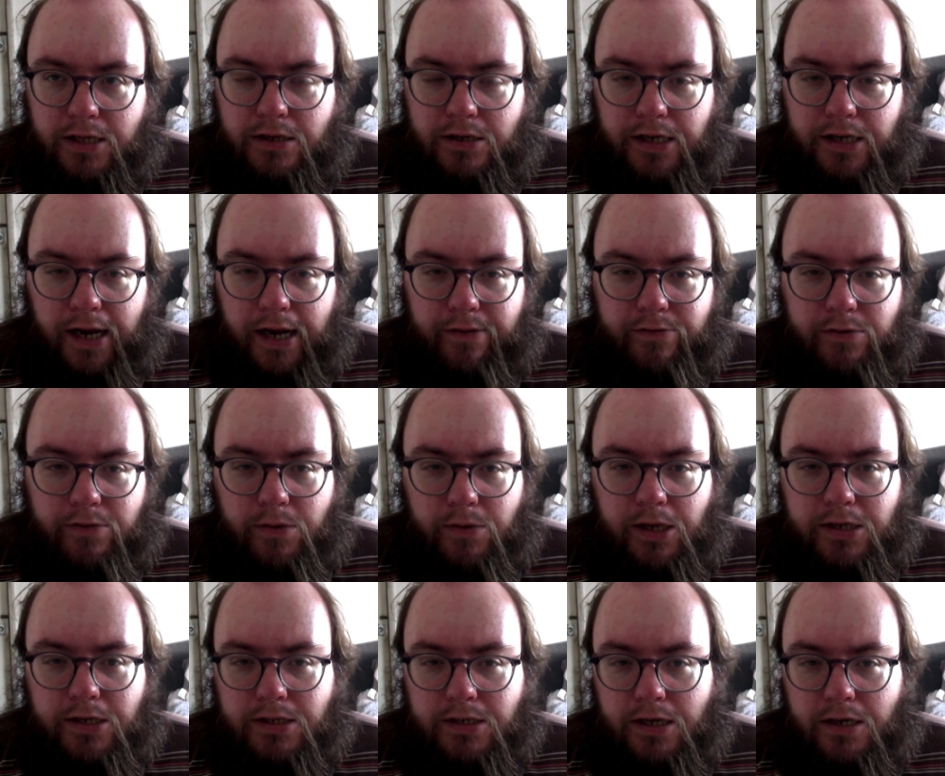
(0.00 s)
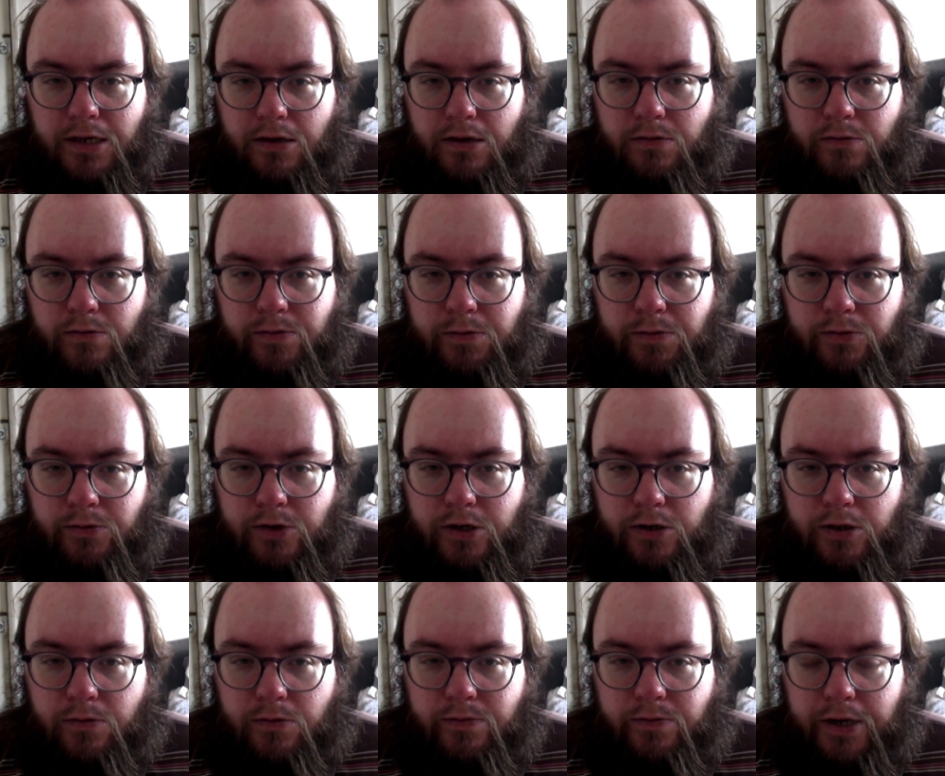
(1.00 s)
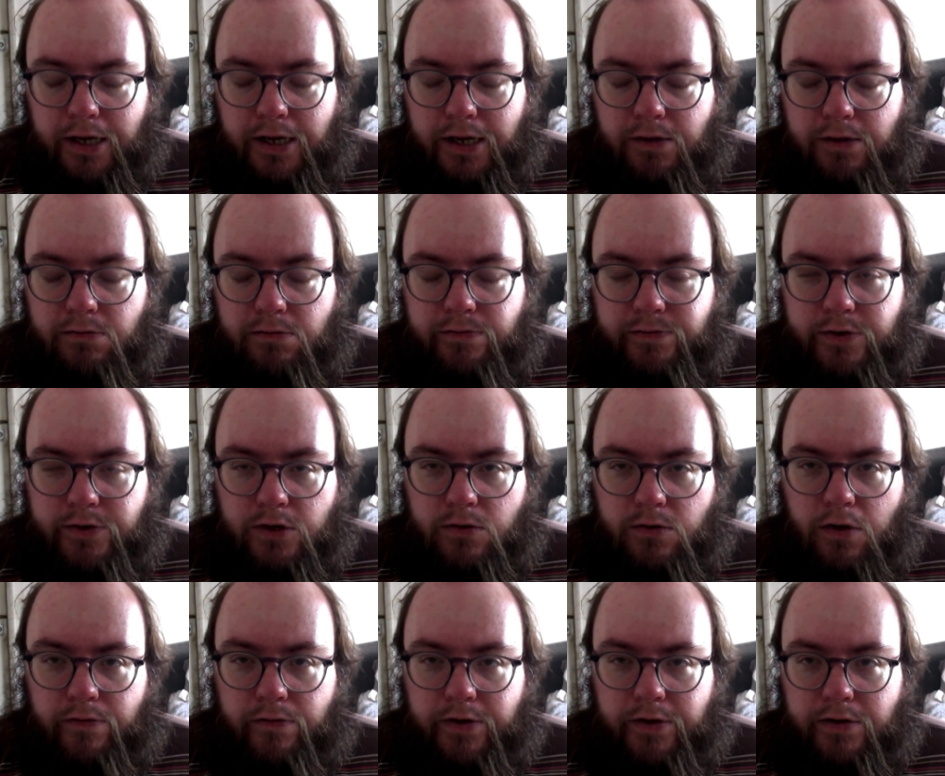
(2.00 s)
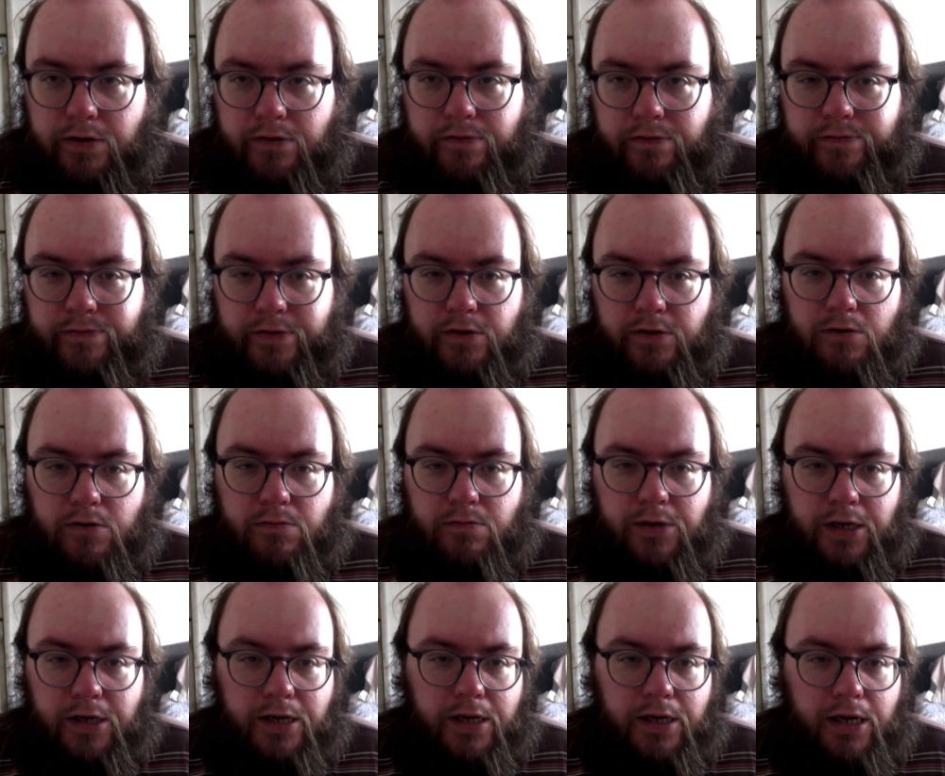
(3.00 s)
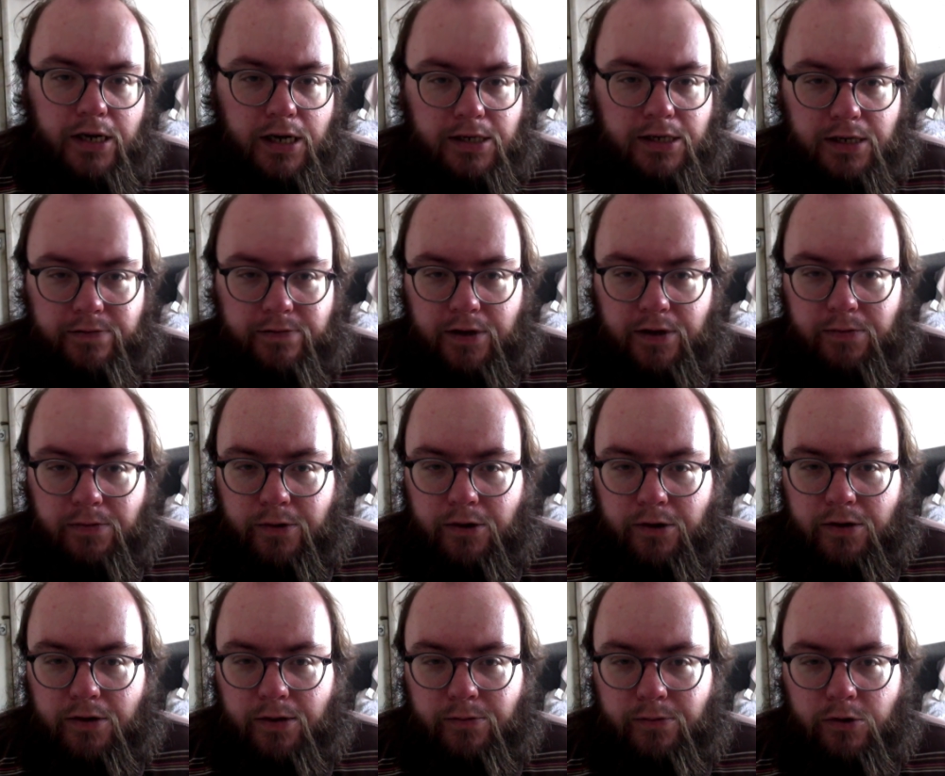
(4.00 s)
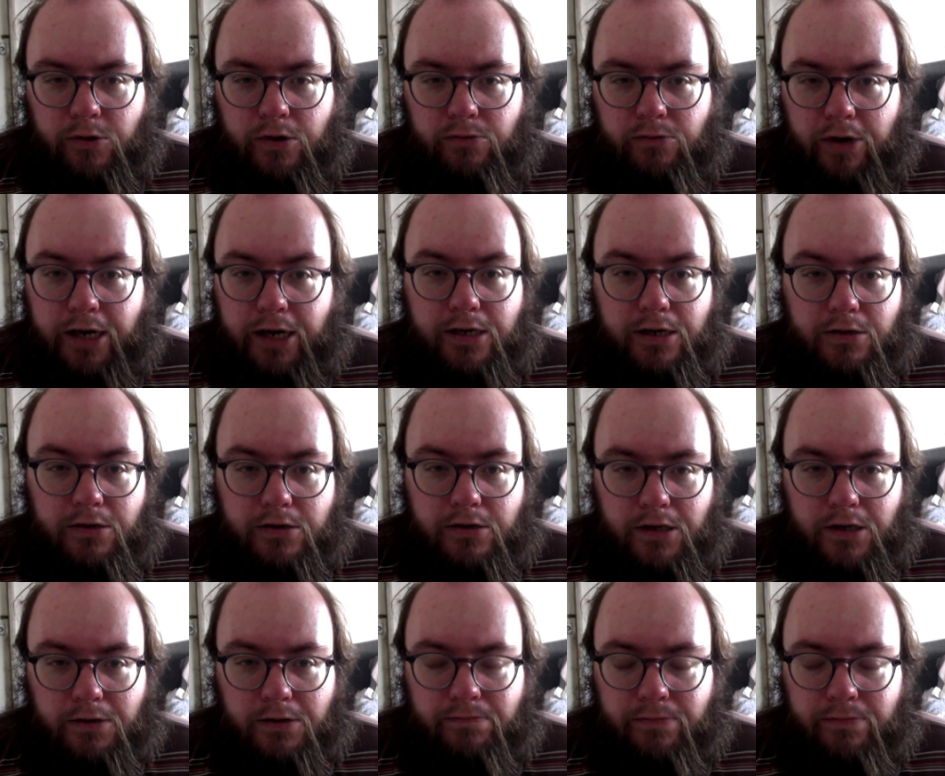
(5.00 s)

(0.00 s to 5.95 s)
that every Wednesday I would be putting up a review of either a film, a TV programme or a radio show.